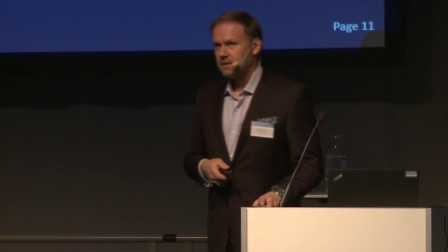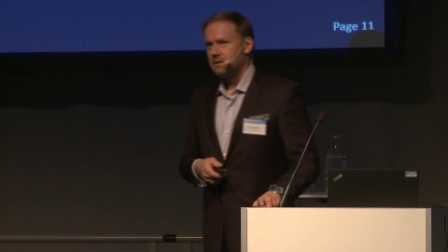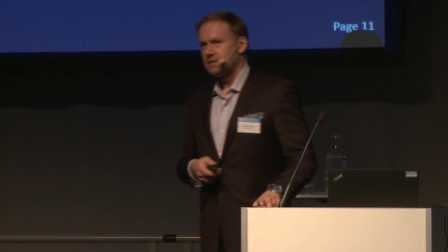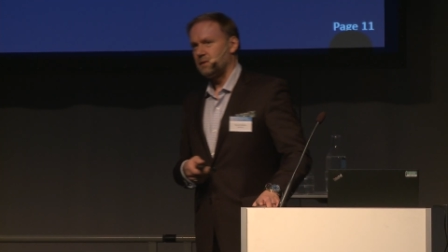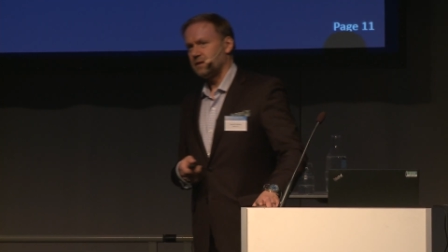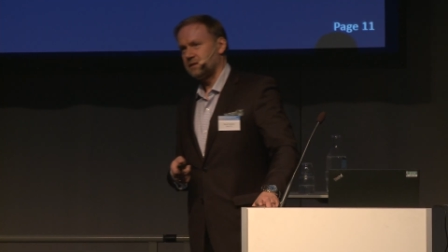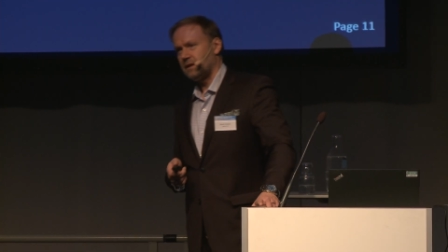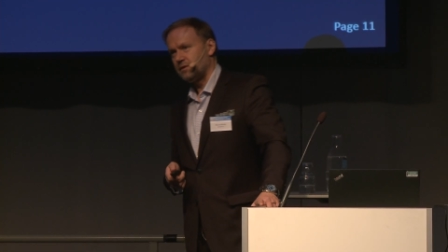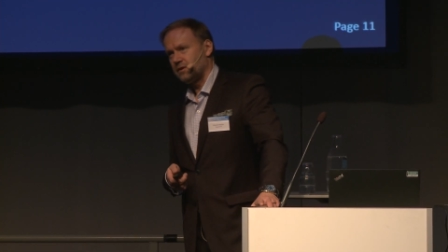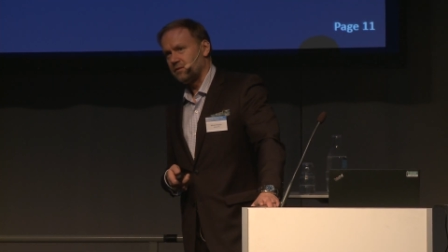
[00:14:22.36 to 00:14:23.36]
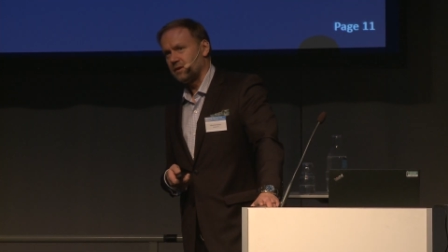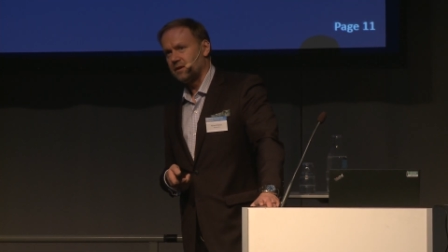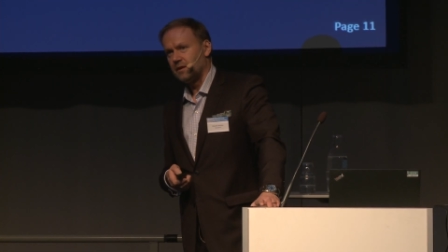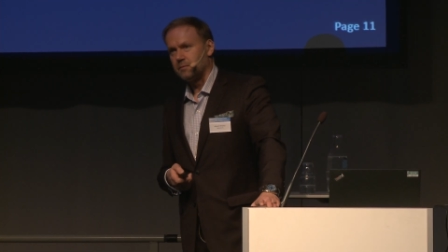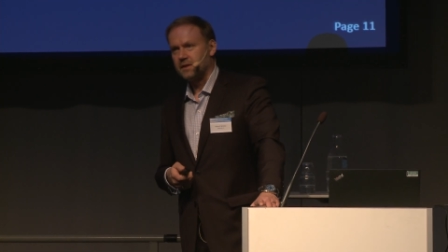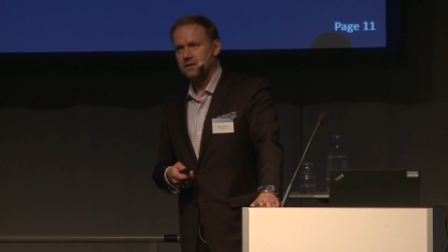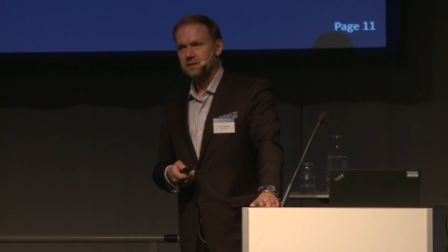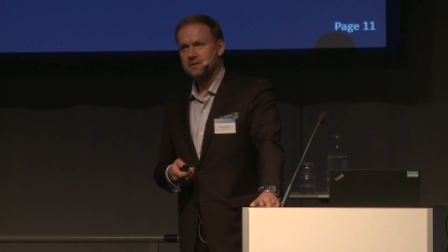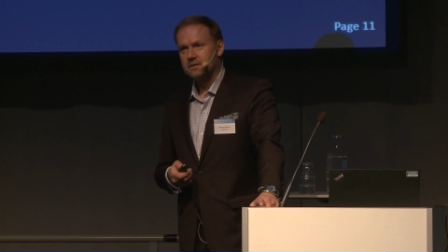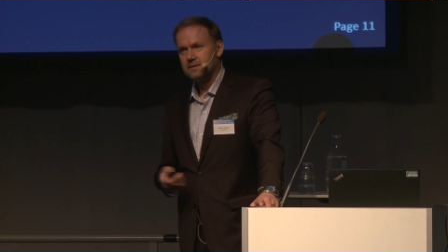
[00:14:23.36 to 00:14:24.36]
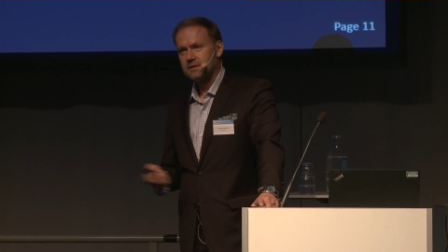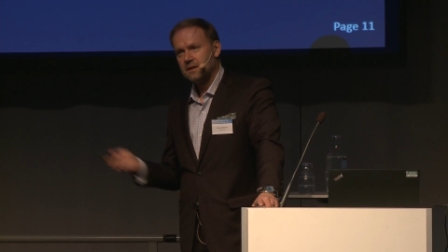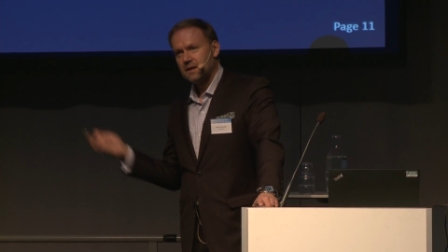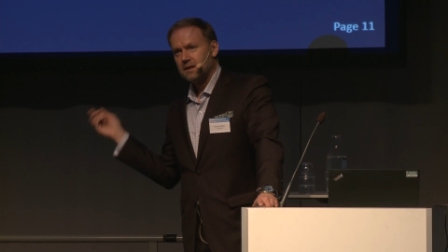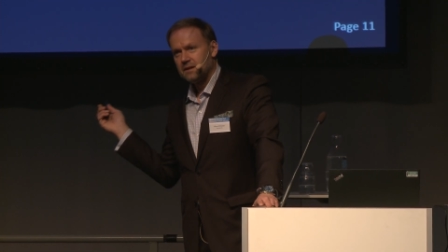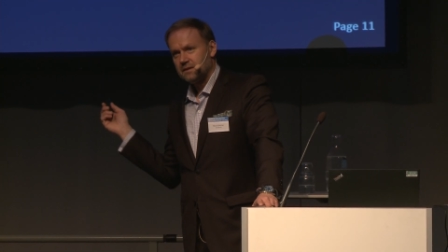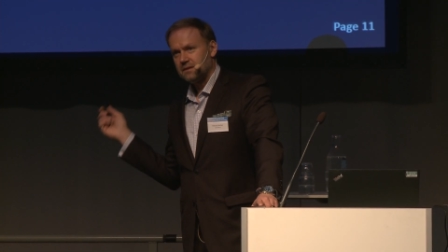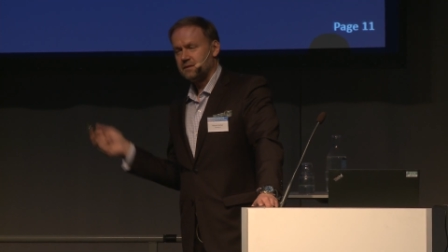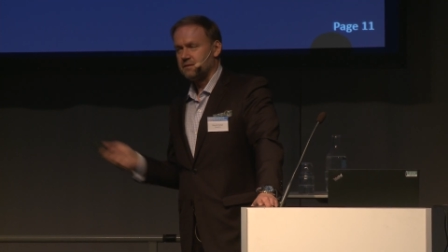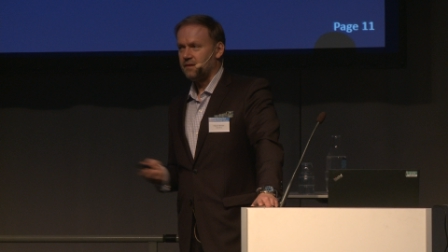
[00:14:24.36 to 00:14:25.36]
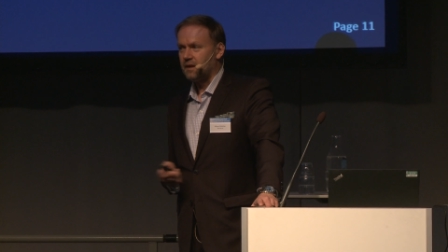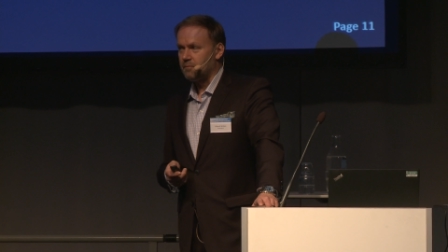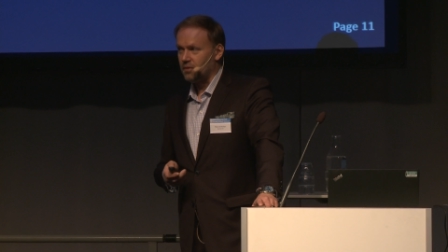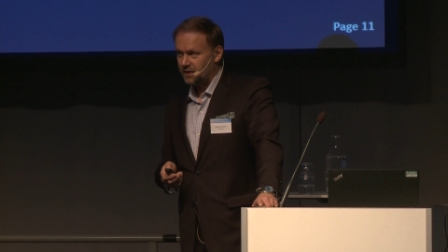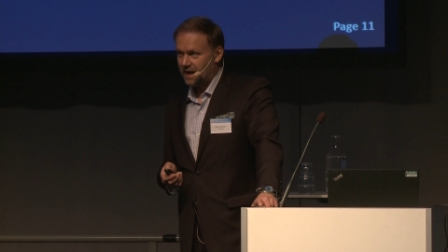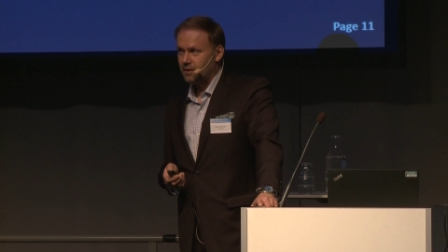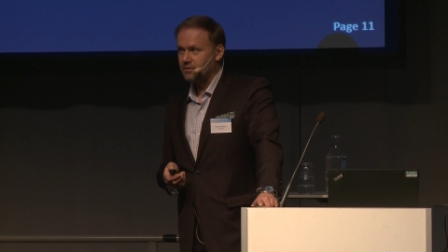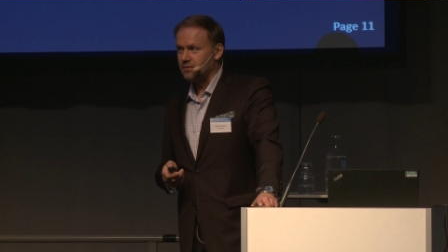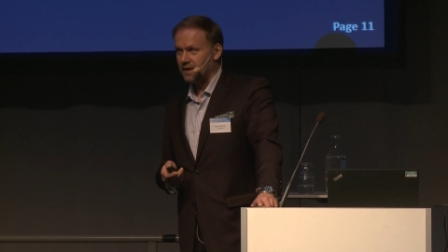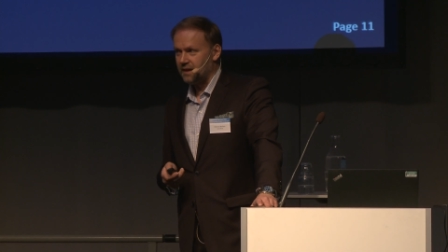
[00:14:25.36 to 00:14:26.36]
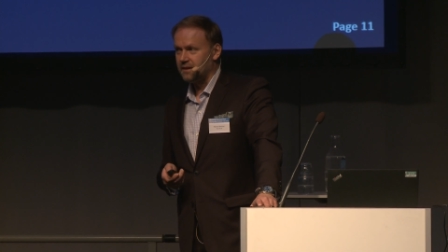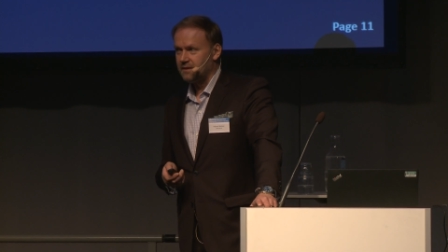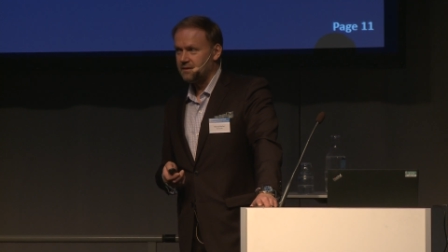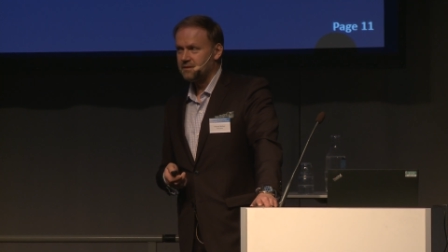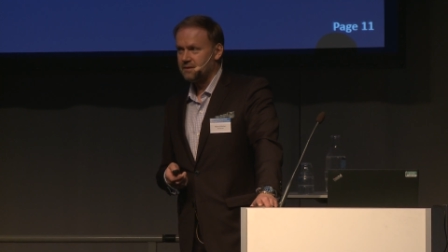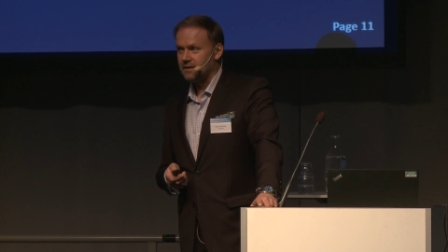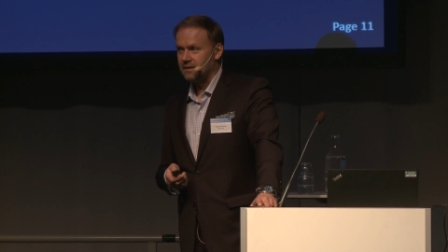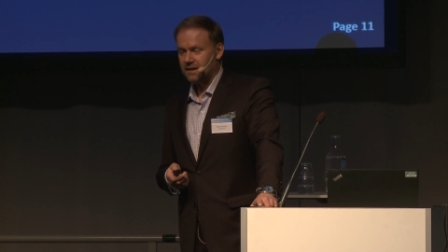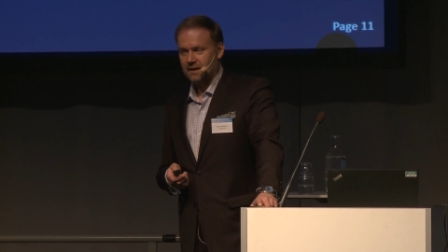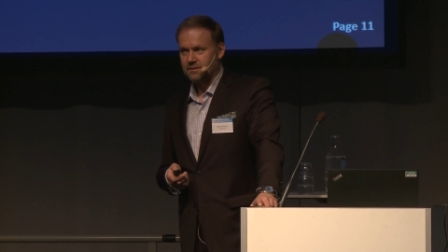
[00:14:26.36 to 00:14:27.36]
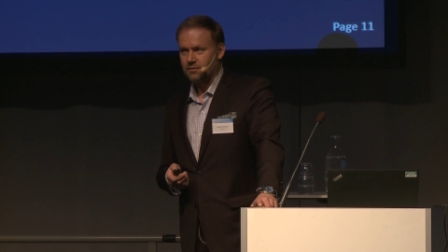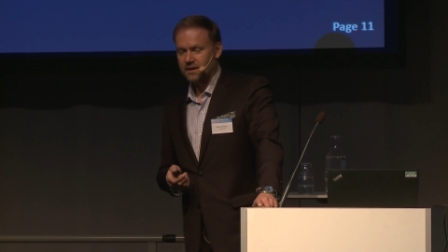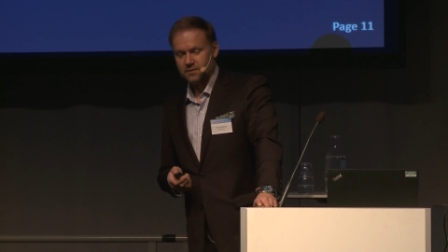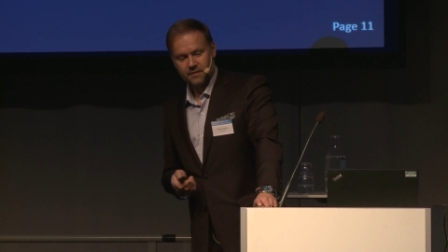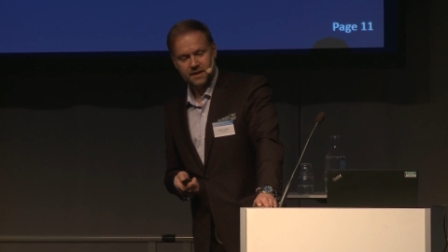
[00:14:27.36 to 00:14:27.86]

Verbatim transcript: It's about 700 kilometers. This is available now today and it has a range of